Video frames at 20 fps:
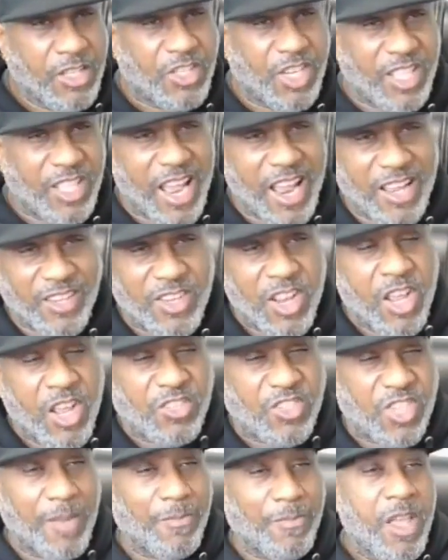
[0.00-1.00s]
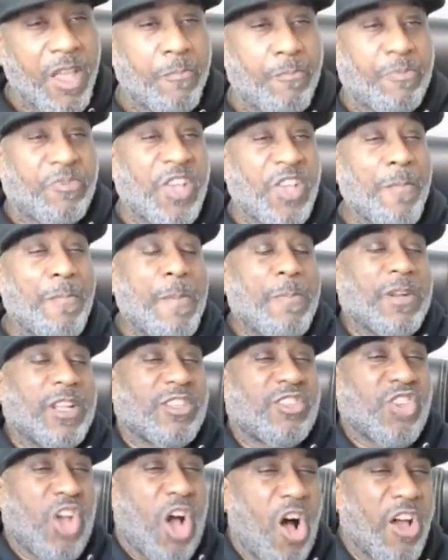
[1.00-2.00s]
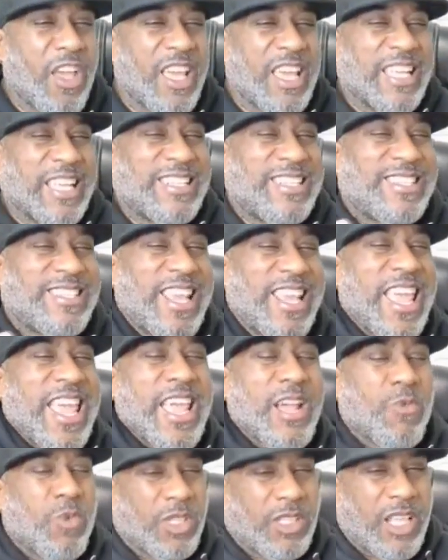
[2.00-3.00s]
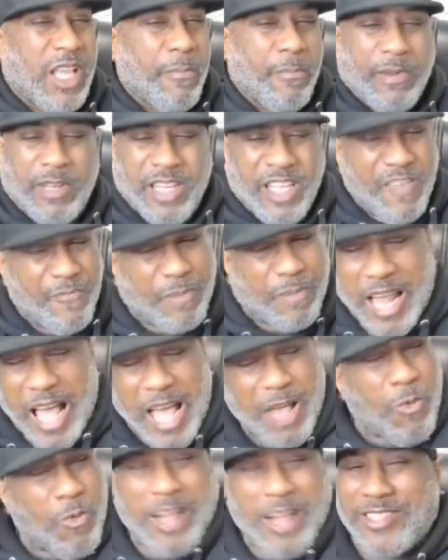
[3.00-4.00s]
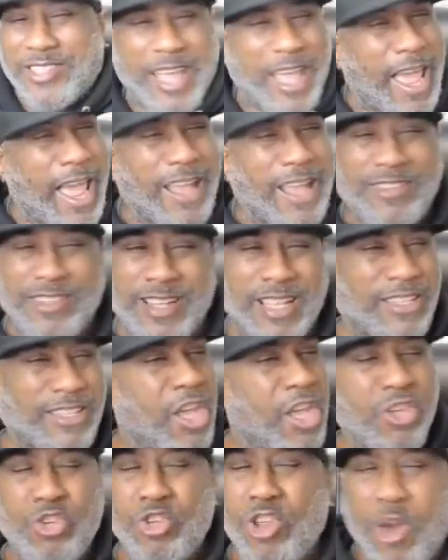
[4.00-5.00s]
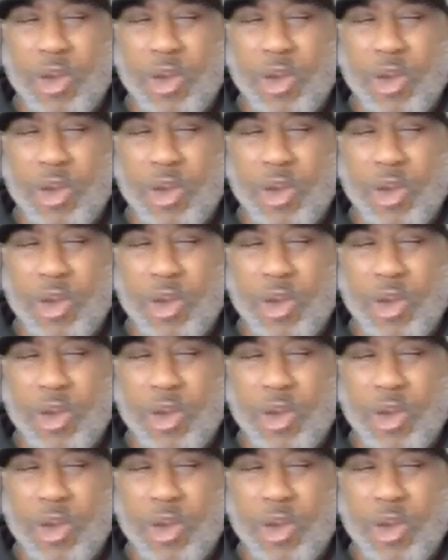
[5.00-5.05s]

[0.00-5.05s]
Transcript: See, that's something. Some people are talking and saying what they believe, but I watch their actions. Like, you